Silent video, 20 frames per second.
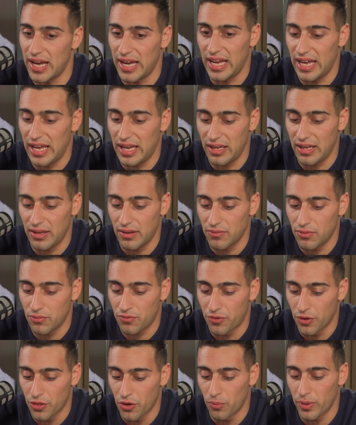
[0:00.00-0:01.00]
He, he,
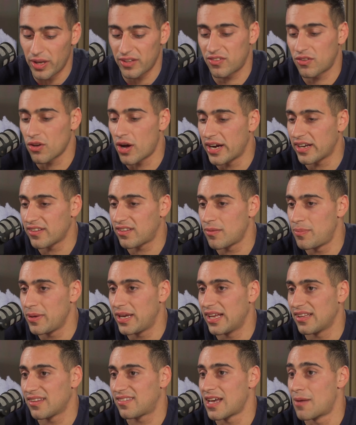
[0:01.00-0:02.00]
for the West Tigers to
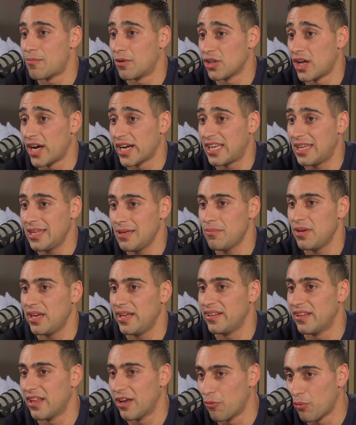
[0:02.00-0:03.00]
be getting someone like him
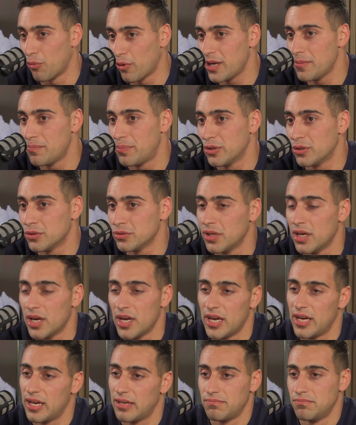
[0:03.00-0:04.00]
in their rebuild,
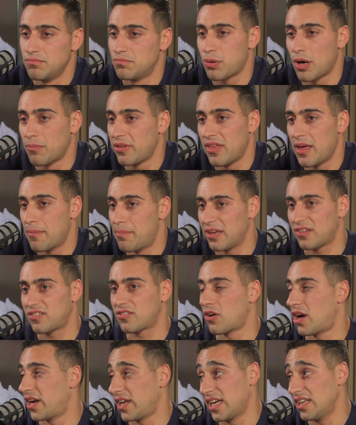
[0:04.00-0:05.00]
probably their best
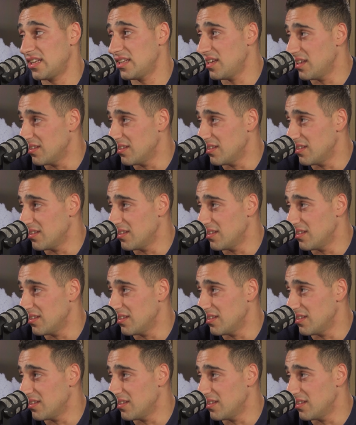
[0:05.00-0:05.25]
signing in